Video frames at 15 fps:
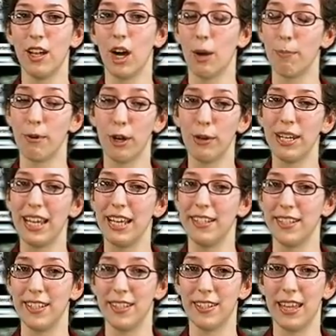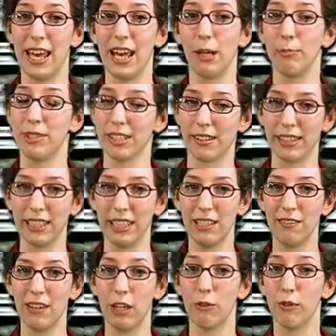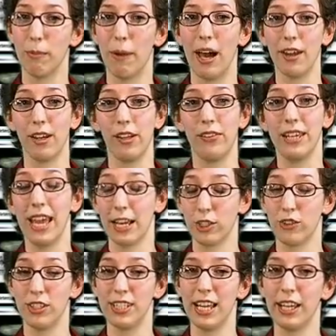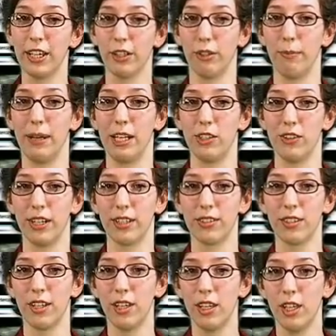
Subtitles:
are proteases that help to cleave and remodel the extracellular matrix,